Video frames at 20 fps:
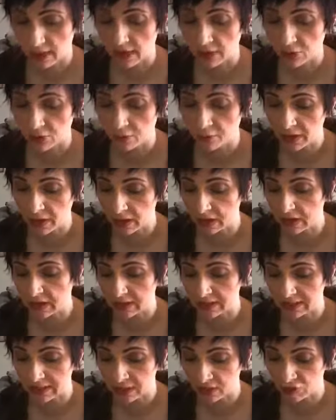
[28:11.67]
inner being
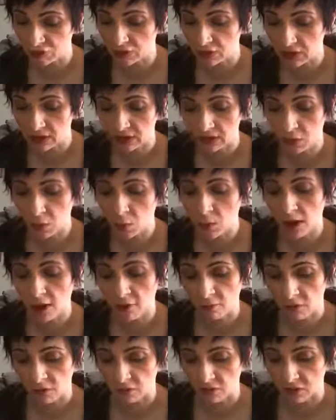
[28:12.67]
is intricately aware
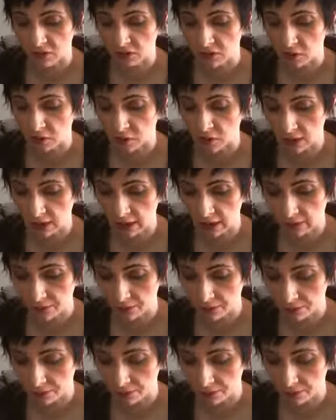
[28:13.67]
of my physical body.